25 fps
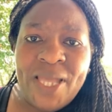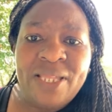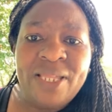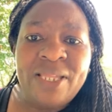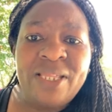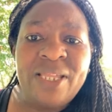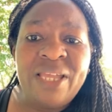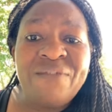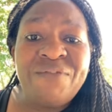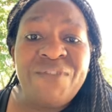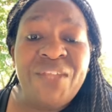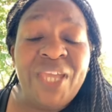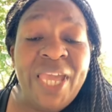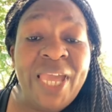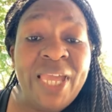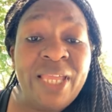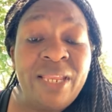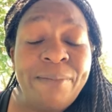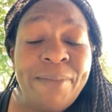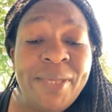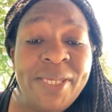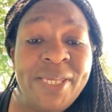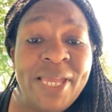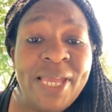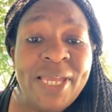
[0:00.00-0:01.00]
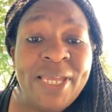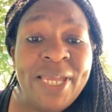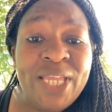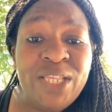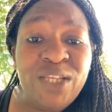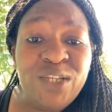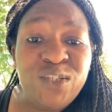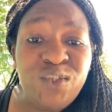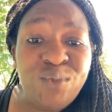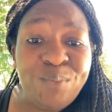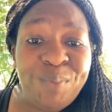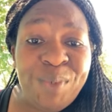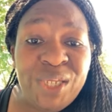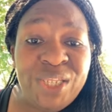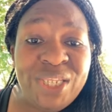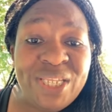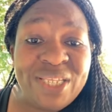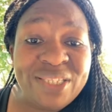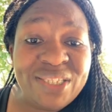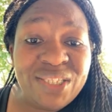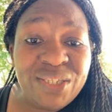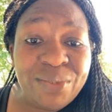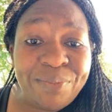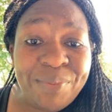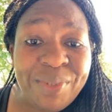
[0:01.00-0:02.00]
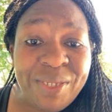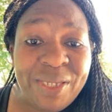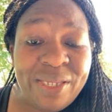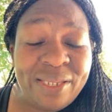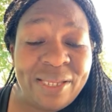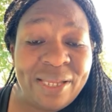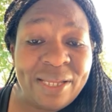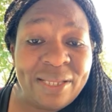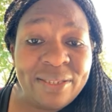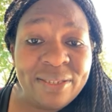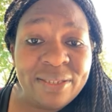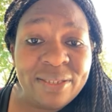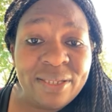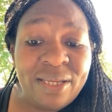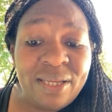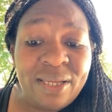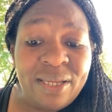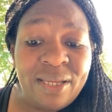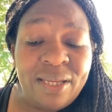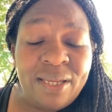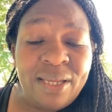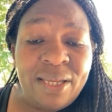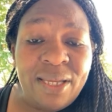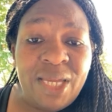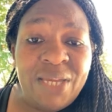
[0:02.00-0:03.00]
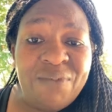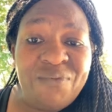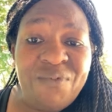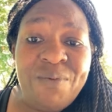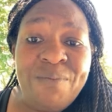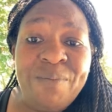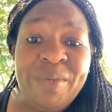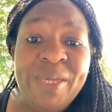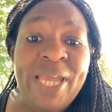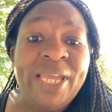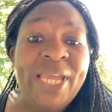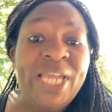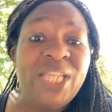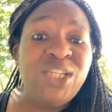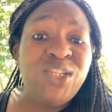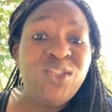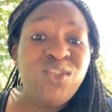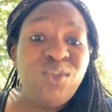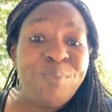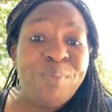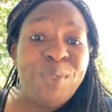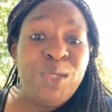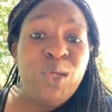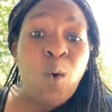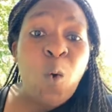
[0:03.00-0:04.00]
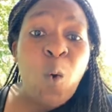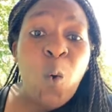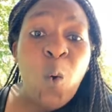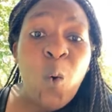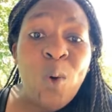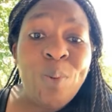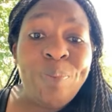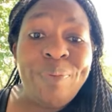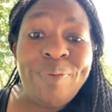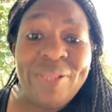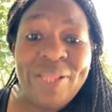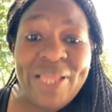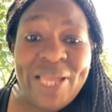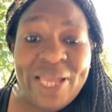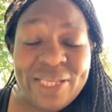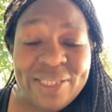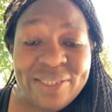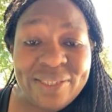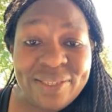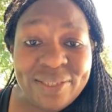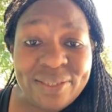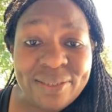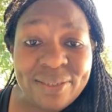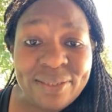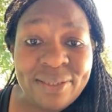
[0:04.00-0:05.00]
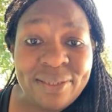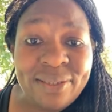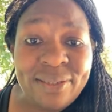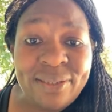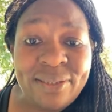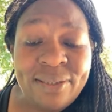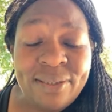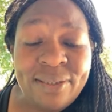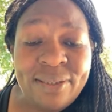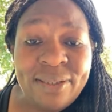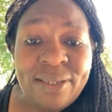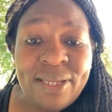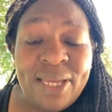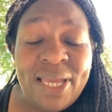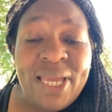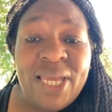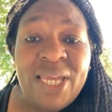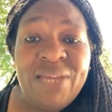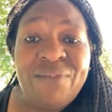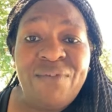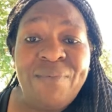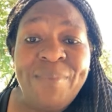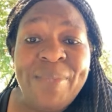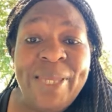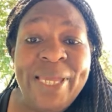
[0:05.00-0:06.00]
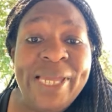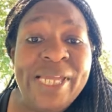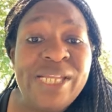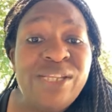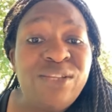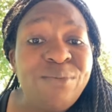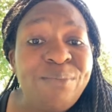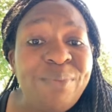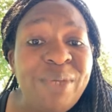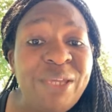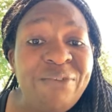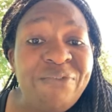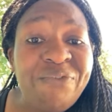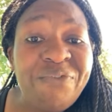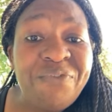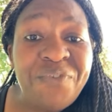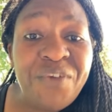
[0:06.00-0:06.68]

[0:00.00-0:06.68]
And if the enemy can get you to be disobedient, if him can get you to be hopeless, if him can get you to be